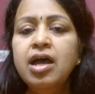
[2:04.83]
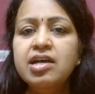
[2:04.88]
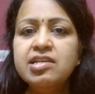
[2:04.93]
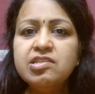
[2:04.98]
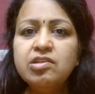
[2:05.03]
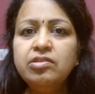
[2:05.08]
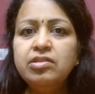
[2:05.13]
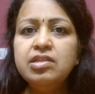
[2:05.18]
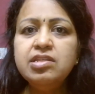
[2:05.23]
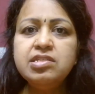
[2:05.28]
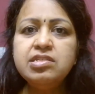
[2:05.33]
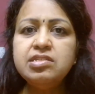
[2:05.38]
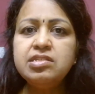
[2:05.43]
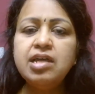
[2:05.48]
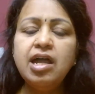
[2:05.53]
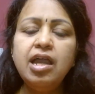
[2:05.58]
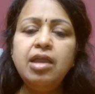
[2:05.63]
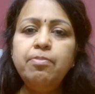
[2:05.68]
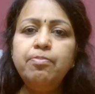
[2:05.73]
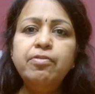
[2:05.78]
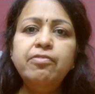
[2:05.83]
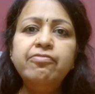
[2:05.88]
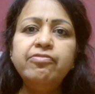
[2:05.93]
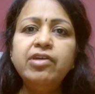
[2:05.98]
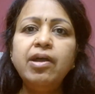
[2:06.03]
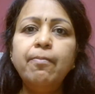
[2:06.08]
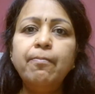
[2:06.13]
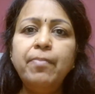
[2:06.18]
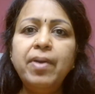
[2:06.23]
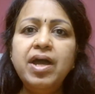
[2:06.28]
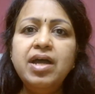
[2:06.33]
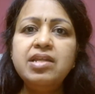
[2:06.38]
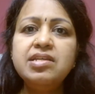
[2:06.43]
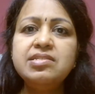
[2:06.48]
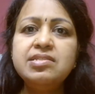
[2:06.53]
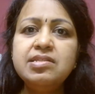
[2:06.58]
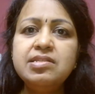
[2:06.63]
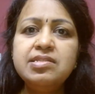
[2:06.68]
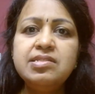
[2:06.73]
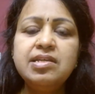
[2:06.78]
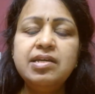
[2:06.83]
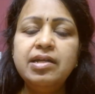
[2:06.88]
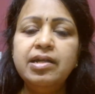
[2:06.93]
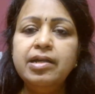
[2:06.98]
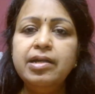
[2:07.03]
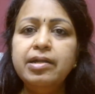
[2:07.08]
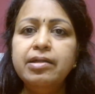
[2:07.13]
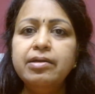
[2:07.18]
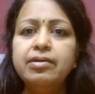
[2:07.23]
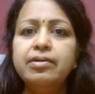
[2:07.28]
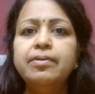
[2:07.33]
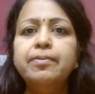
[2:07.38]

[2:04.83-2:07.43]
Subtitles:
So this type of comparisons and